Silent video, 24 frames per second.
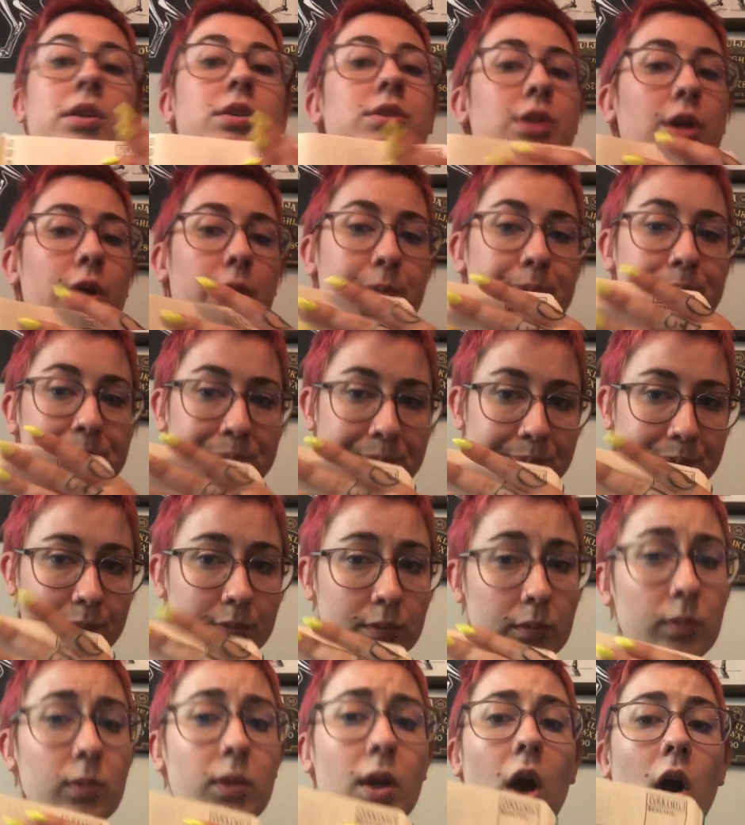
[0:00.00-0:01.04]
So
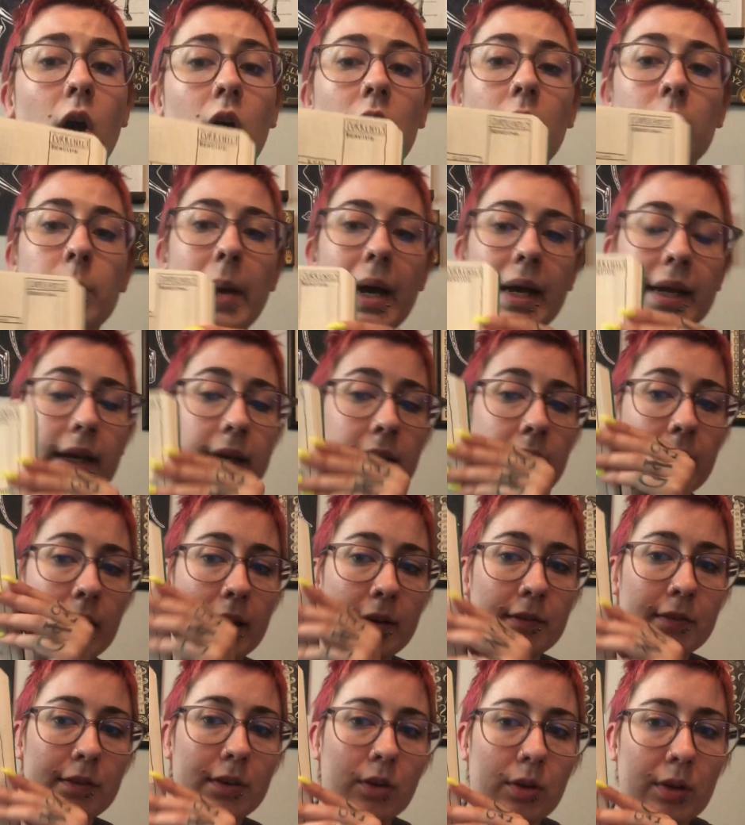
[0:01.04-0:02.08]
I'll go back in
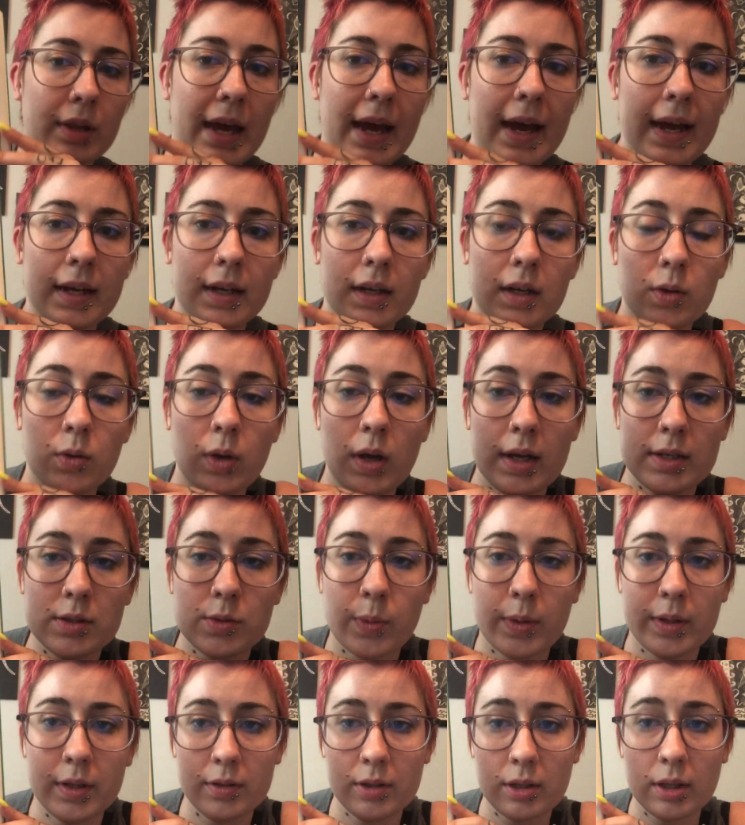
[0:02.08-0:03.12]
and fill that as
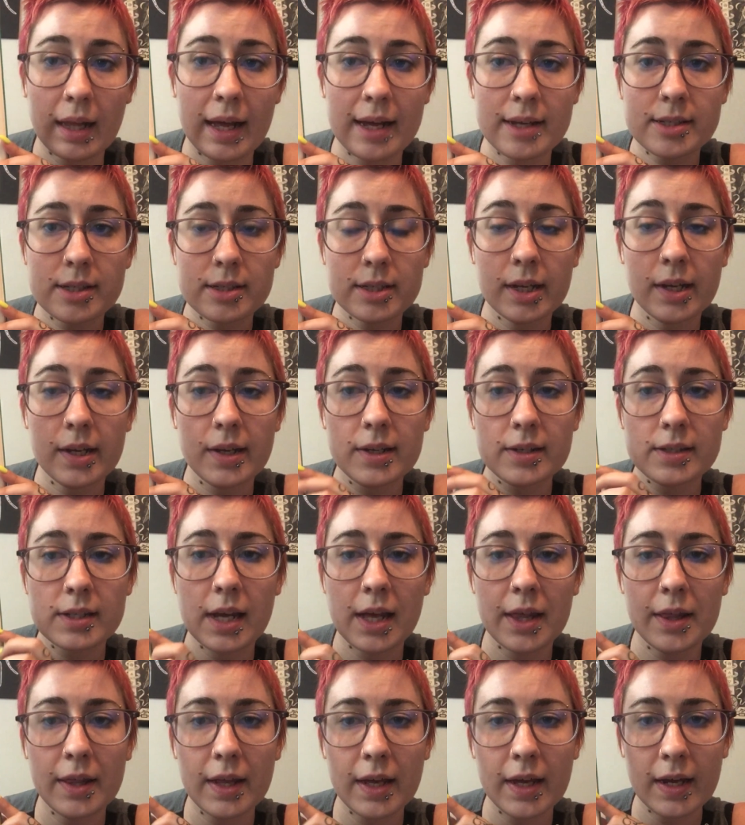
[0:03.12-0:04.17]
one of the last things.
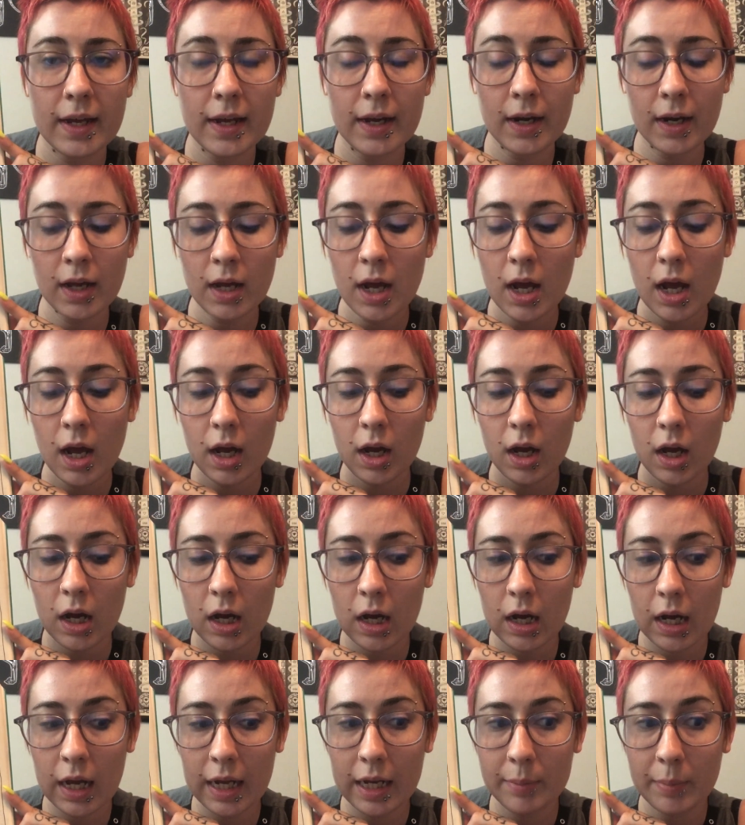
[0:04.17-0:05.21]
And then
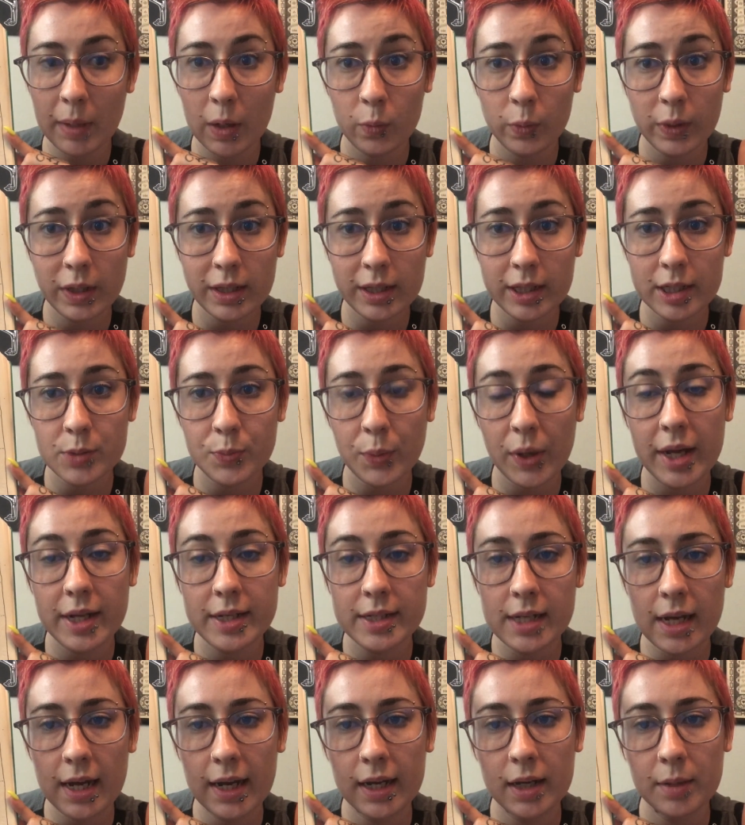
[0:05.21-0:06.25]
in my weekly
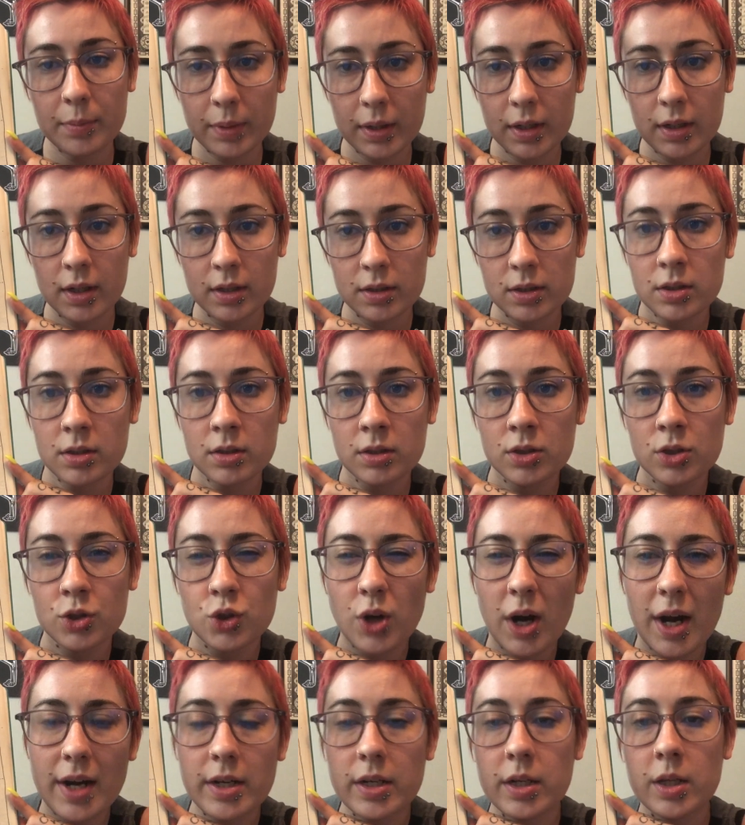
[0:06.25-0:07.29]
spreads, I had been
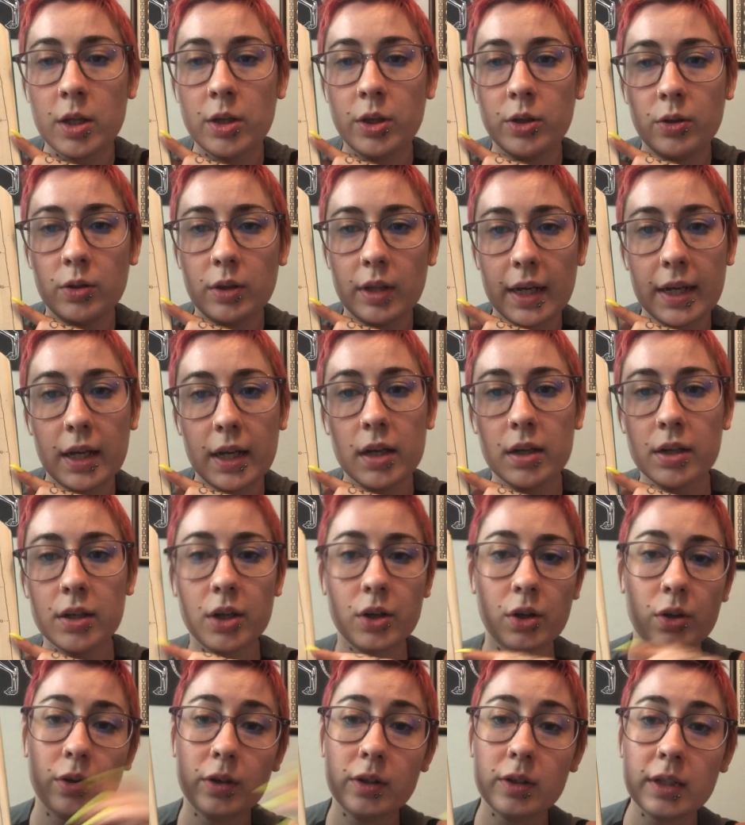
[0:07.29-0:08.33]
trying to include like
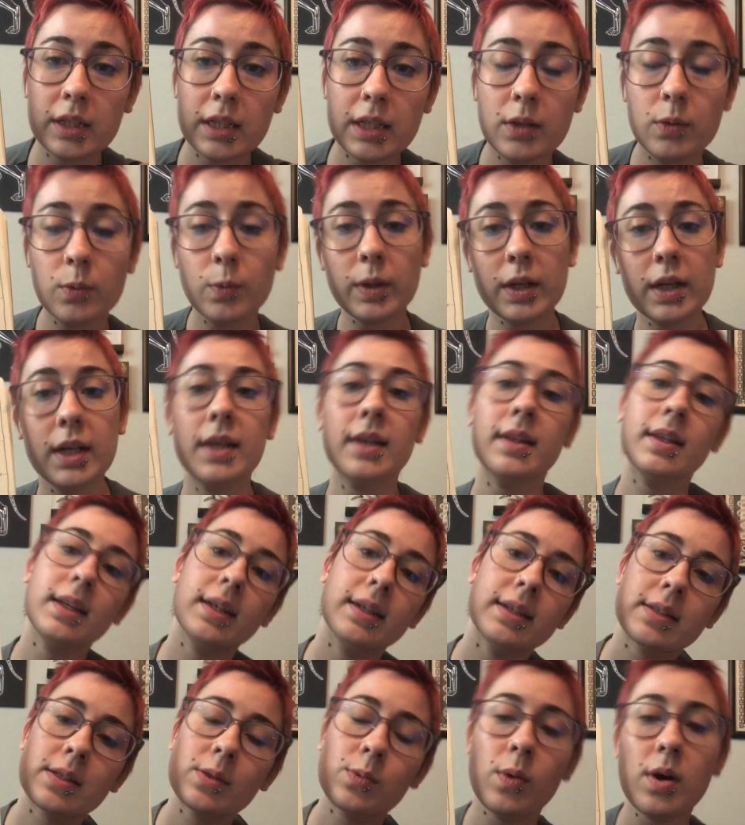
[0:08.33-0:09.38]
currently reading
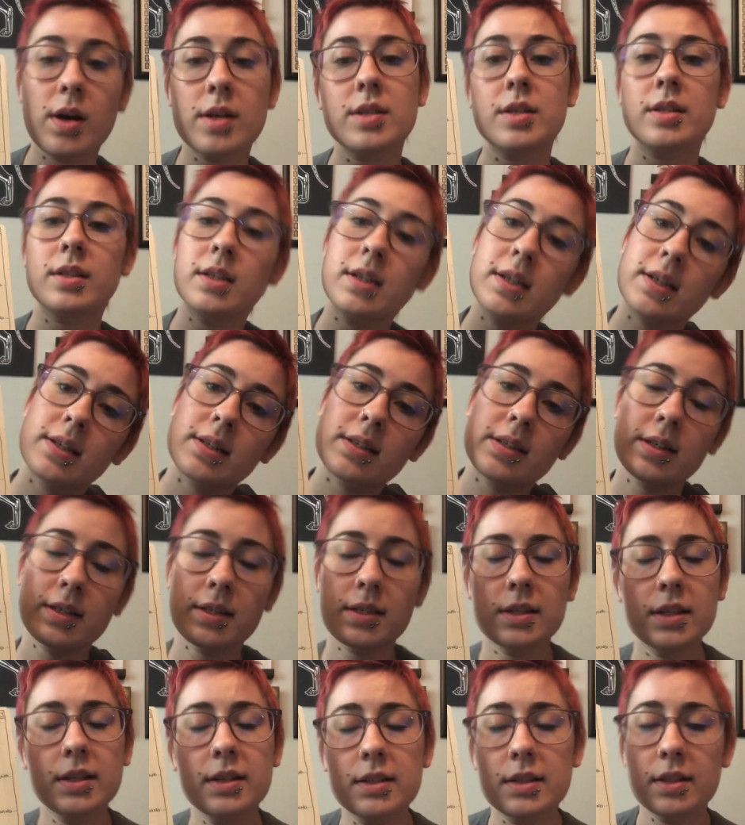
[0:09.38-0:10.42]
this, watching this,
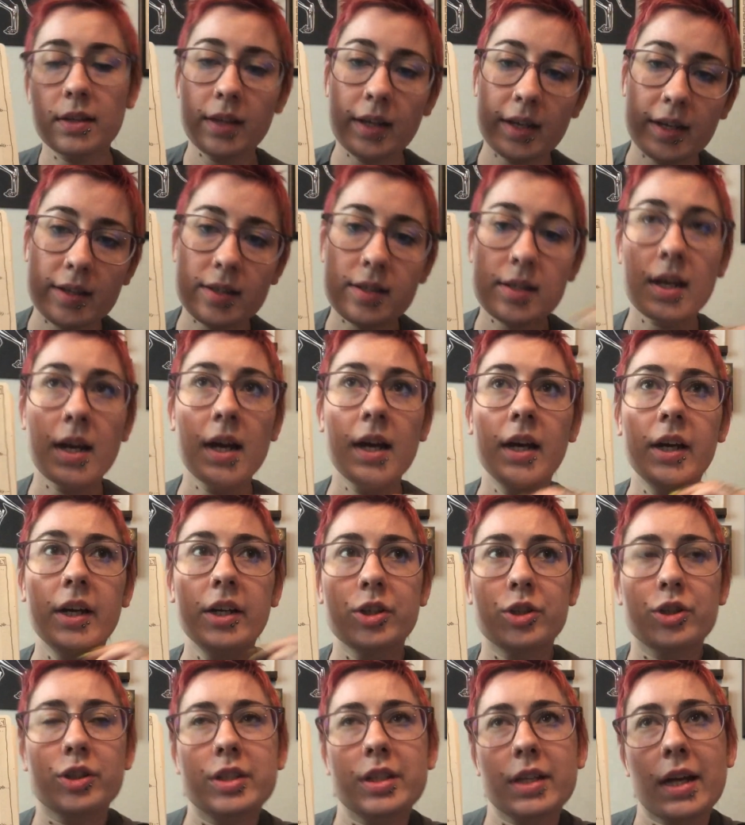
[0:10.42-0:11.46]
listening to this,
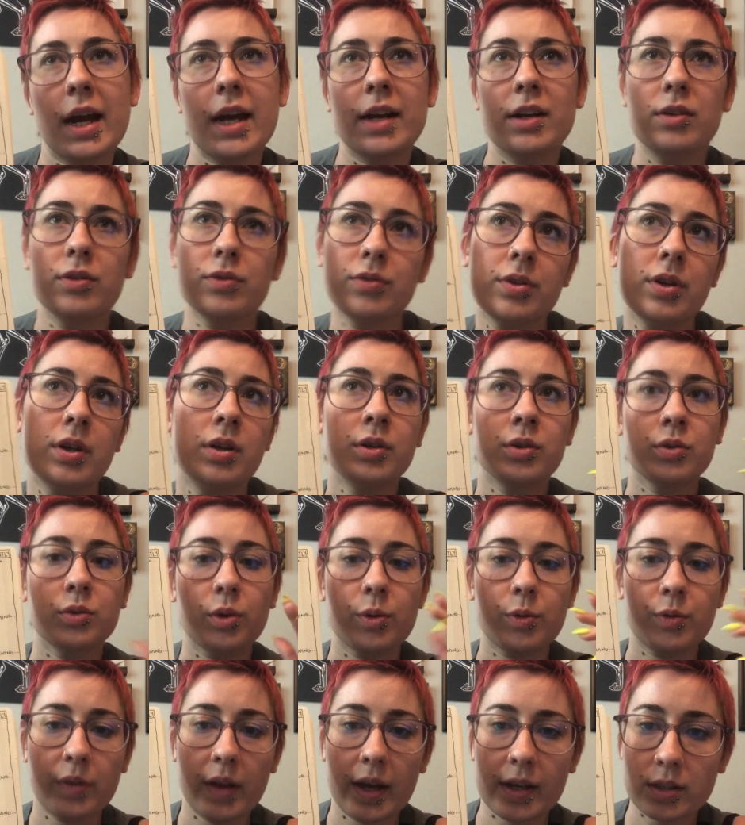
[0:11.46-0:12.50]
just to kind of
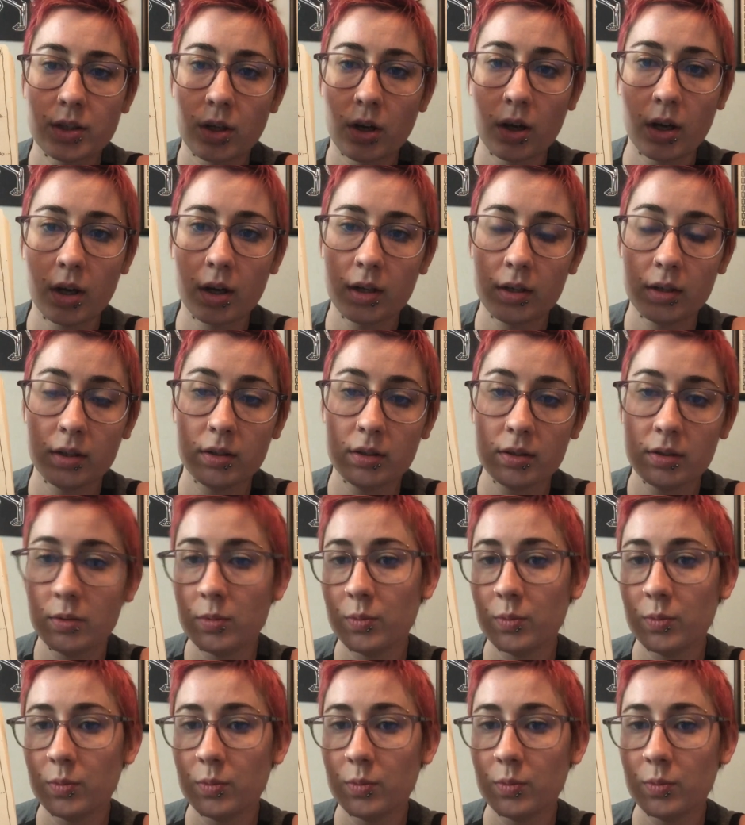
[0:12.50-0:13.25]
reflect on